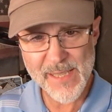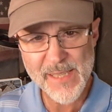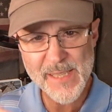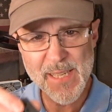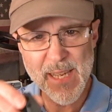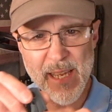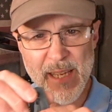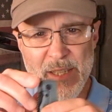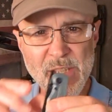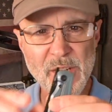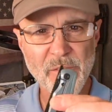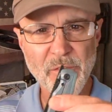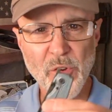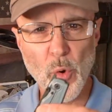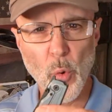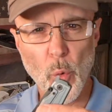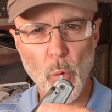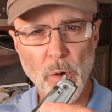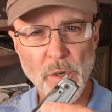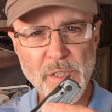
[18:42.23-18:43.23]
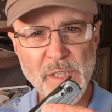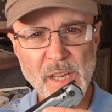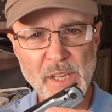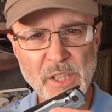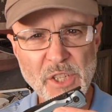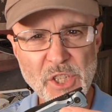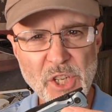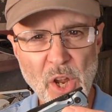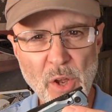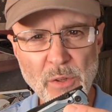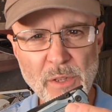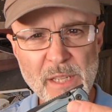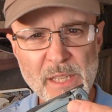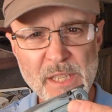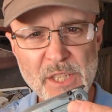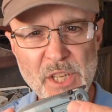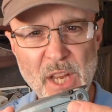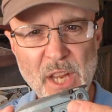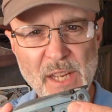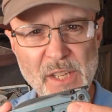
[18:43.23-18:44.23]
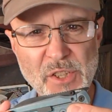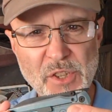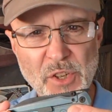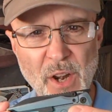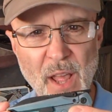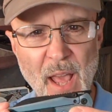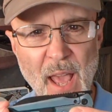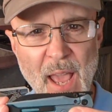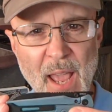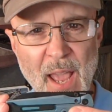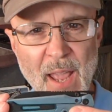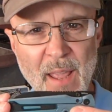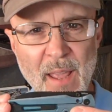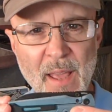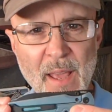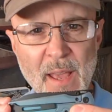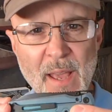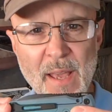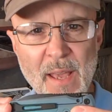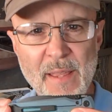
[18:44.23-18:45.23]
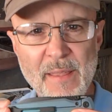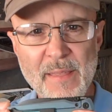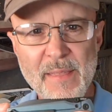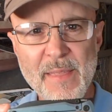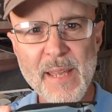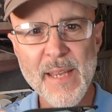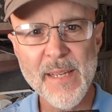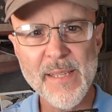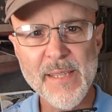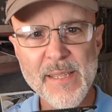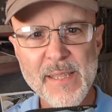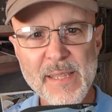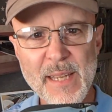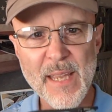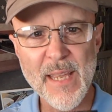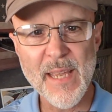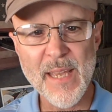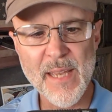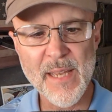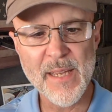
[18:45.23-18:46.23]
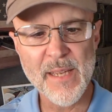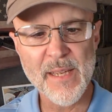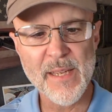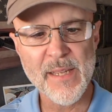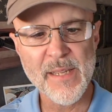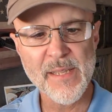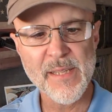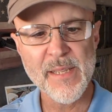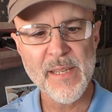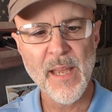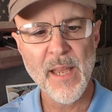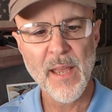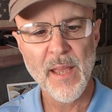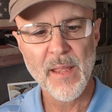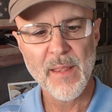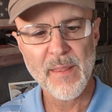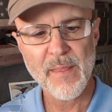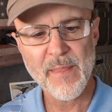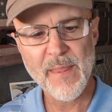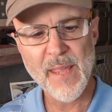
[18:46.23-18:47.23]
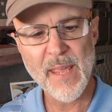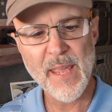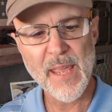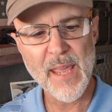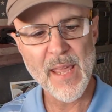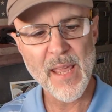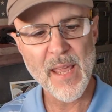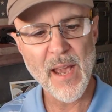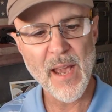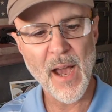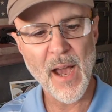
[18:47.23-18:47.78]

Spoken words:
is, of course, I showed this yesterday. This is the